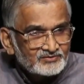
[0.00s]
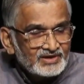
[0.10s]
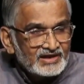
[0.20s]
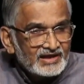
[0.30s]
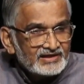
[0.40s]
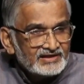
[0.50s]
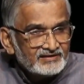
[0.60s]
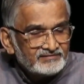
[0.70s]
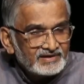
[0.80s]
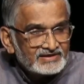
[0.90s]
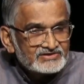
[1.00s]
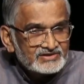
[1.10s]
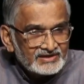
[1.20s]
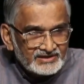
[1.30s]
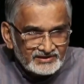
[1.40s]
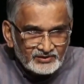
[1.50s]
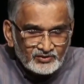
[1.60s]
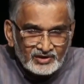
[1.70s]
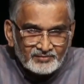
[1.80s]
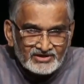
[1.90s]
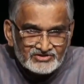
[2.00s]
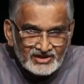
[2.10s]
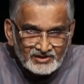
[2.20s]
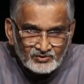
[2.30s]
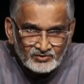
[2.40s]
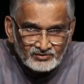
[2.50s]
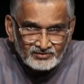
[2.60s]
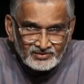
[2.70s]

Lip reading: where I lived and studied during my childhood